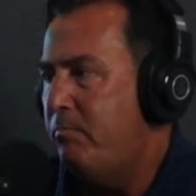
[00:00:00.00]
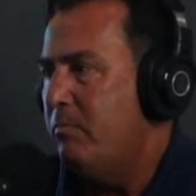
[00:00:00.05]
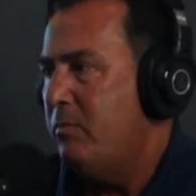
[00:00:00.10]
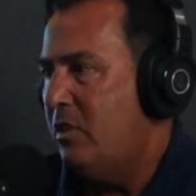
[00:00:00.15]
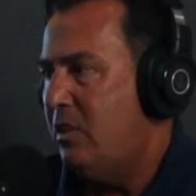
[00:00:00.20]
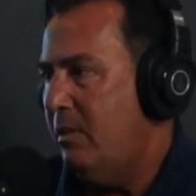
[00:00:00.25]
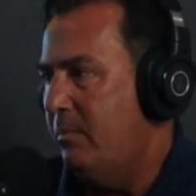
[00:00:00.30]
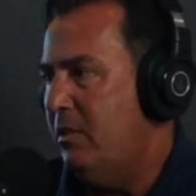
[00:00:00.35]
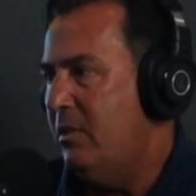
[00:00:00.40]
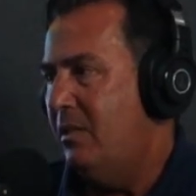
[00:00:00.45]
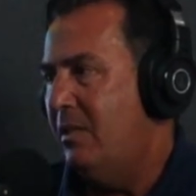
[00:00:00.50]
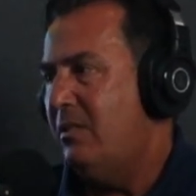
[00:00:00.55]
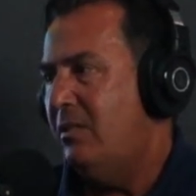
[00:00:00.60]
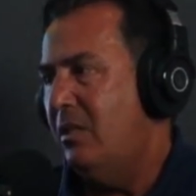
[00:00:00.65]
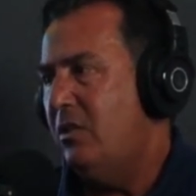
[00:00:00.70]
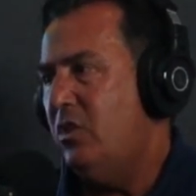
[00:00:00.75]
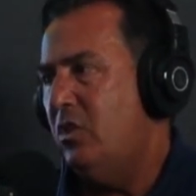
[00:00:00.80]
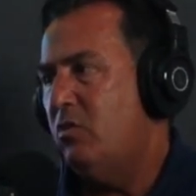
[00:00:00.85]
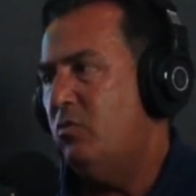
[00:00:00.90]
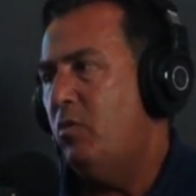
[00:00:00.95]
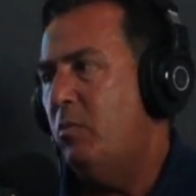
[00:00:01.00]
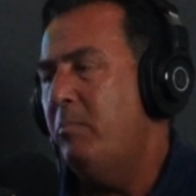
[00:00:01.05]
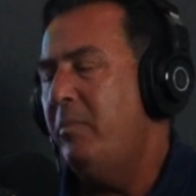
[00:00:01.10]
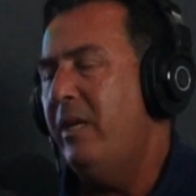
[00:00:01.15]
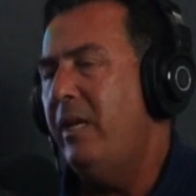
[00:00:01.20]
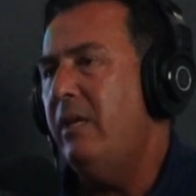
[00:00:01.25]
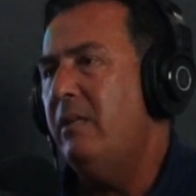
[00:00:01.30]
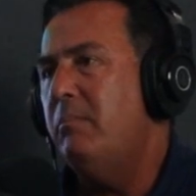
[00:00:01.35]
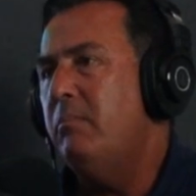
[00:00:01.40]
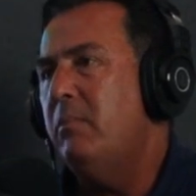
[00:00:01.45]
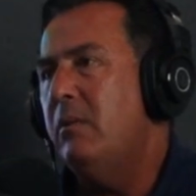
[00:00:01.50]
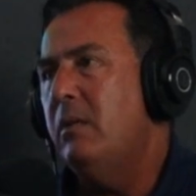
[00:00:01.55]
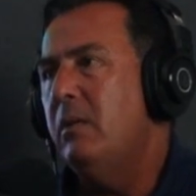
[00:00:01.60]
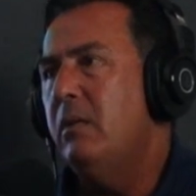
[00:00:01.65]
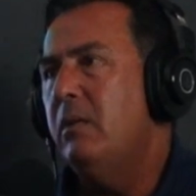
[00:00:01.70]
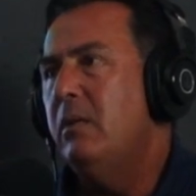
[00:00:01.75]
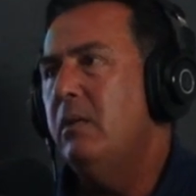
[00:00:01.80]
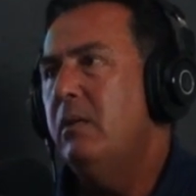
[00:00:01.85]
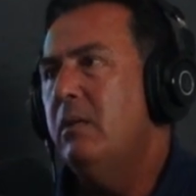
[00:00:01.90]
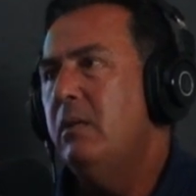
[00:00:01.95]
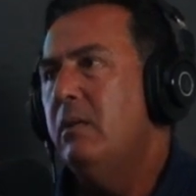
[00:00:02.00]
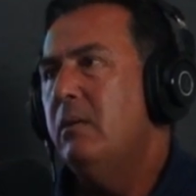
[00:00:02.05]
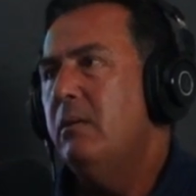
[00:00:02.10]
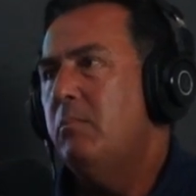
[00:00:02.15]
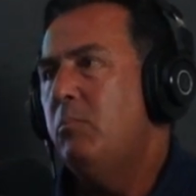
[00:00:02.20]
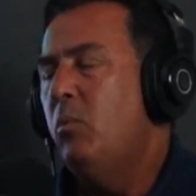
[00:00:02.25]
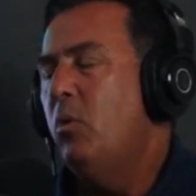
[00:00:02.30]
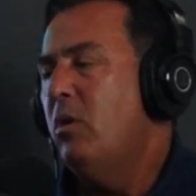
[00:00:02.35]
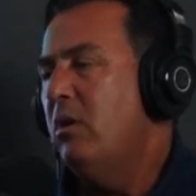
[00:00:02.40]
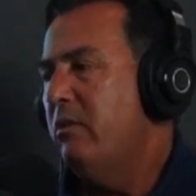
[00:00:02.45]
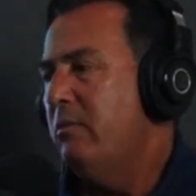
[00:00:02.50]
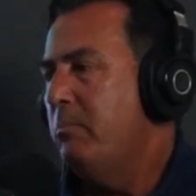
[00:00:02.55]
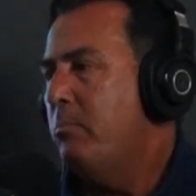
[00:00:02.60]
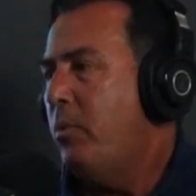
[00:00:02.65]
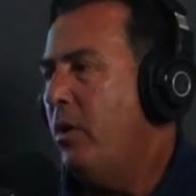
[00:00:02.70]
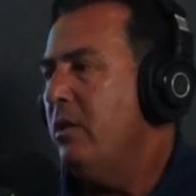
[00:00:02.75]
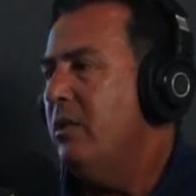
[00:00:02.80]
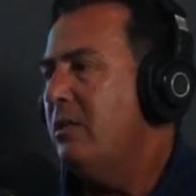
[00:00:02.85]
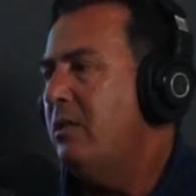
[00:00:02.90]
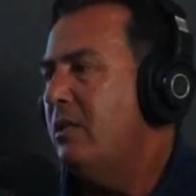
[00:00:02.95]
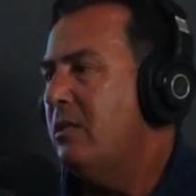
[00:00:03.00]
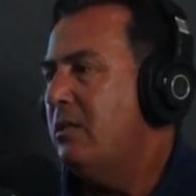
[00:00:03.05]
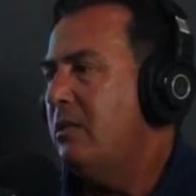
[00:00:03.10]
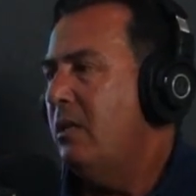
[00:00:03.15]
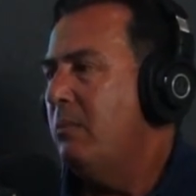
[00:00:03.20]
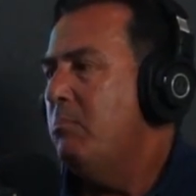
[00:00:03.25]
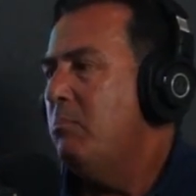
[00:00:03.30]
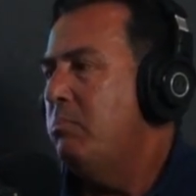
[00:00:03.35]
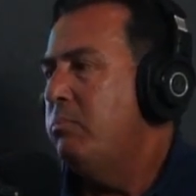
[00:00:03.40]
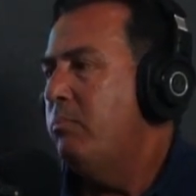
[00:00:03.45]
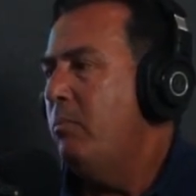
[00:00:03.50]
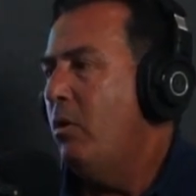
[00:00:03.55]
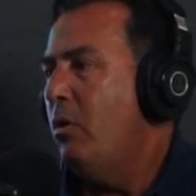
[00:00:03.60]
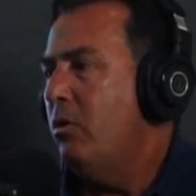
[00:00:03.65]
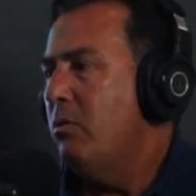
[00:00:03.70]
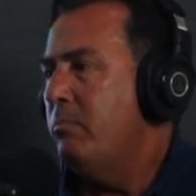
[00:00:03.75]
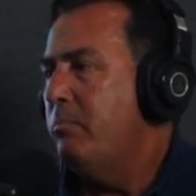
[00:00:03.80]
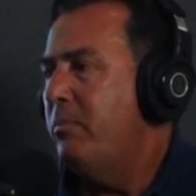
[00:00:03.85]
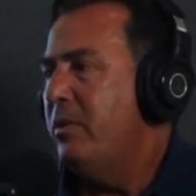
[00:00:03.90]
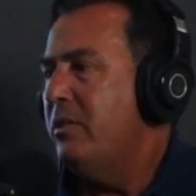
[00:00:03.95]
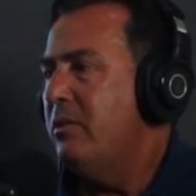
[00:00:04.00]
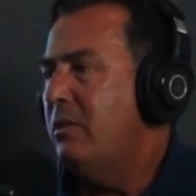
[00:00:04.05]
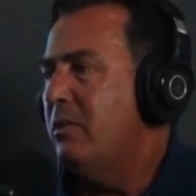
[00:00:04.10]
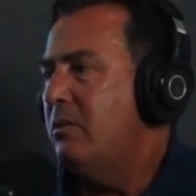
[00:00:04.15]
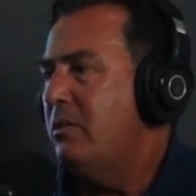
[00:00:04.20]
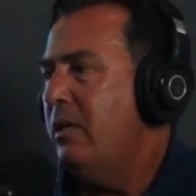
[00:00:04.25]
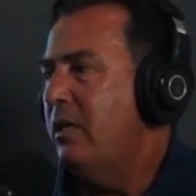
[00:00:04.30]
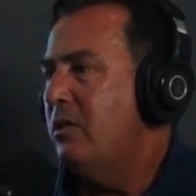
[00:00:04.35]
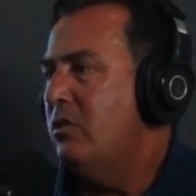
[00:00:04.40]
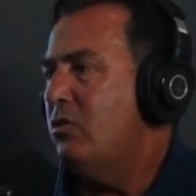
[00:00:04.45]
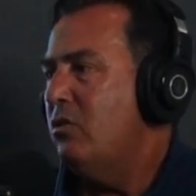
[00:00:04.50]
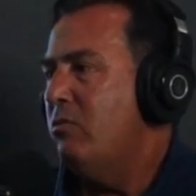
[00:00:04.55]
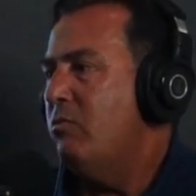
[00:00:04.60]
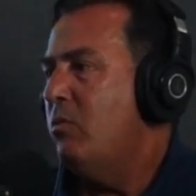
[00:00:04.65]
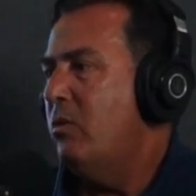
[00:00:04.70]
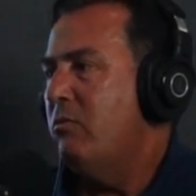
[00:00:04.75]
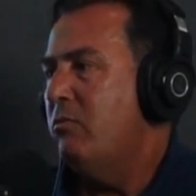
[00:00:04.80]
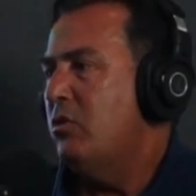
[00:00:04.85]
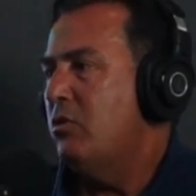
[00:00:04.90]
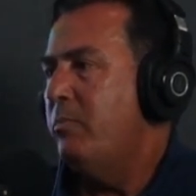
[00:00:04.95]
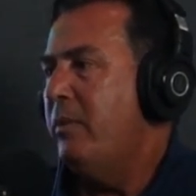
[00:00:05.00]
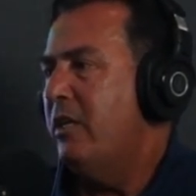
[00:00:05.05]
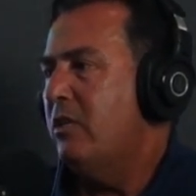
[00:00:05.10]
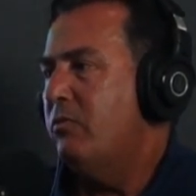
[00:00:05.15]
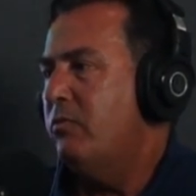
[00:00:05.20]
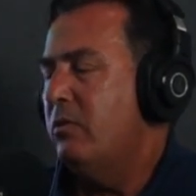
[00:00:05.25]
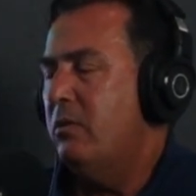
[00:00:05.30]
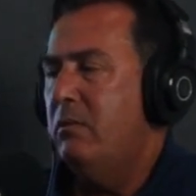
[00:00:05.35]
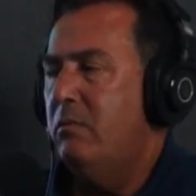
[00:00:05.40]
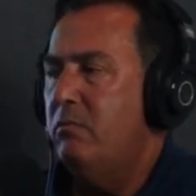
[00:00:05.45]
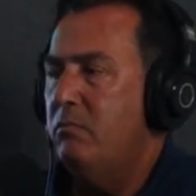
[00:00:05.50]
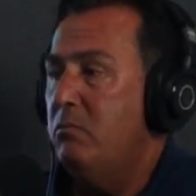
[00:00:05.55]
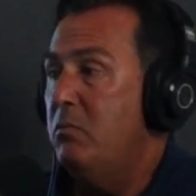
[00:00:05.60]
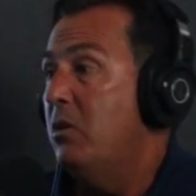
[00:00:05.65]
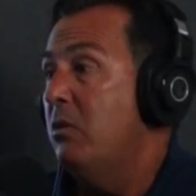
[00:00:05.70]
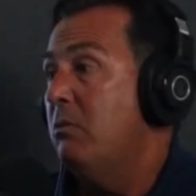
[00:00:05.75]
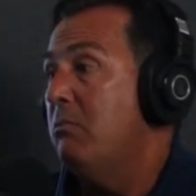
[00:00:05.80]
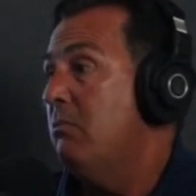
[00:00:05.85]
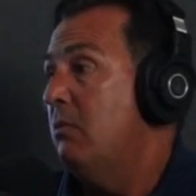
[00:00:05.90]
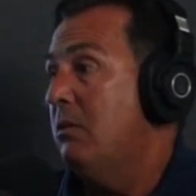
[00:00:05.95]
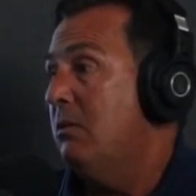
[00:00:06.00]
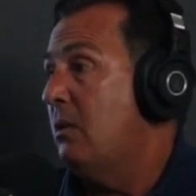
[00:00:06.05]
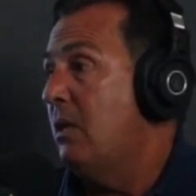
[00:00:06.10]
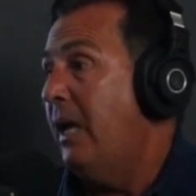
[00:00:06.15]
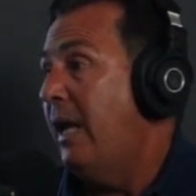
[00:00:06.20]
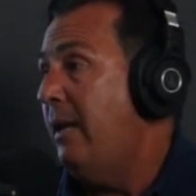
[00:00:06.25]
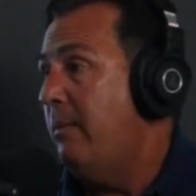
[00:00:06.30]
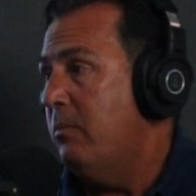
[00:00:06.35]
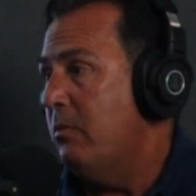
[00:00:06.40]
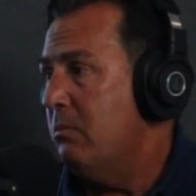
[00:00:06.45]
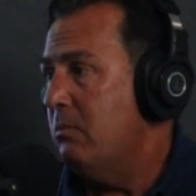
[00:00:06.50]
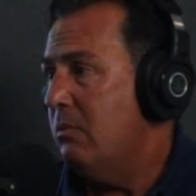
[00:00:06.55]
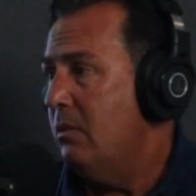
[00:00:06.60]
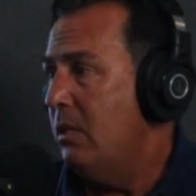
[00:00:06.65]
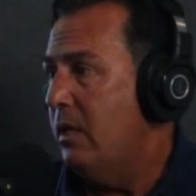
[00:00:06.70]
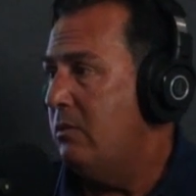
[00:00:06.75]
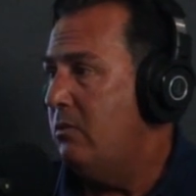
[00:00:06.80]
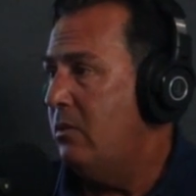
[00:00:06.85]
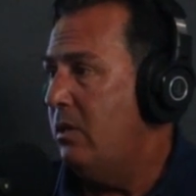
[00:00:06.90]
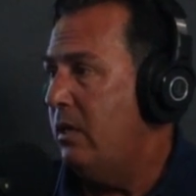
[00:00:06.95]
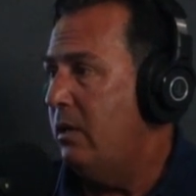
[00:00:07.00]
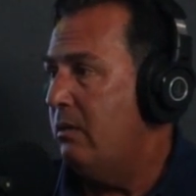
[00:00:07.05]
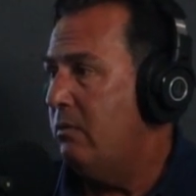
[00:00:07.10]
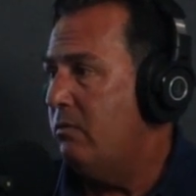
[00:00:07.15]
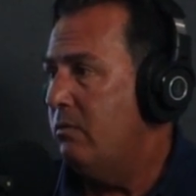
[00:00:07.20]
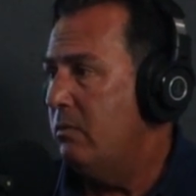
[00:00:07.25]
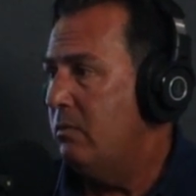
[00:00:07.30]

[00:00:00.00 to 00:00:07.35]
some of the decisions were made more on politics than on business sense, on what was best for the game, let's say.